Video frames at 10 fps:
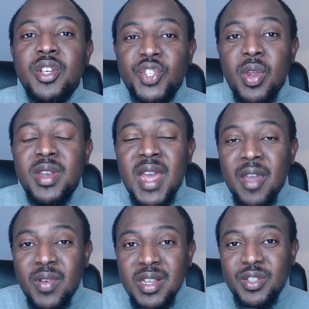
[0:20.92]
showing the
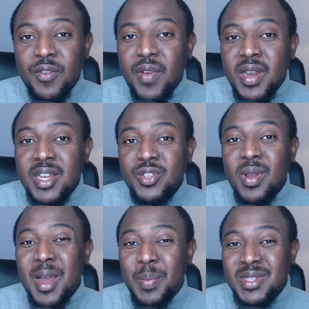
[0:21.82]
evidence of financial
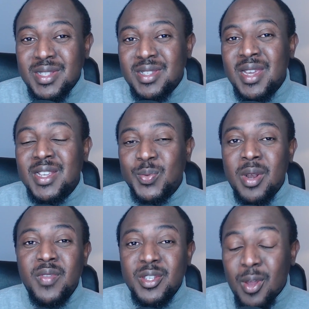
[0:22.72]
capacity is
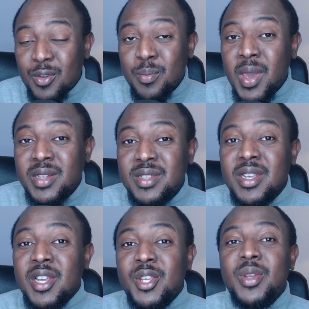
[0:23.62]
one of the
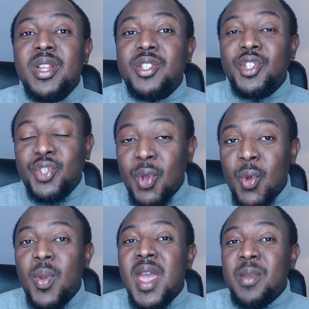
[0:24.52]
documents you need to
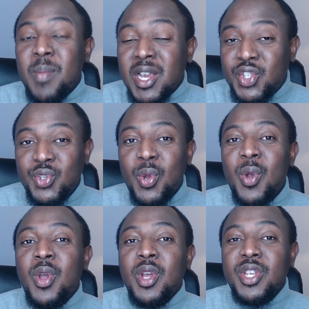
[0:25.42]
show, and make
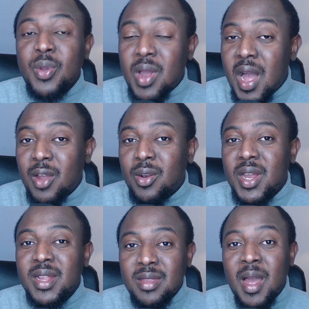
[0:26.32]
sure you
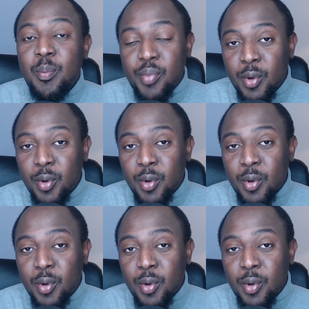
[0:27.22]
calculate that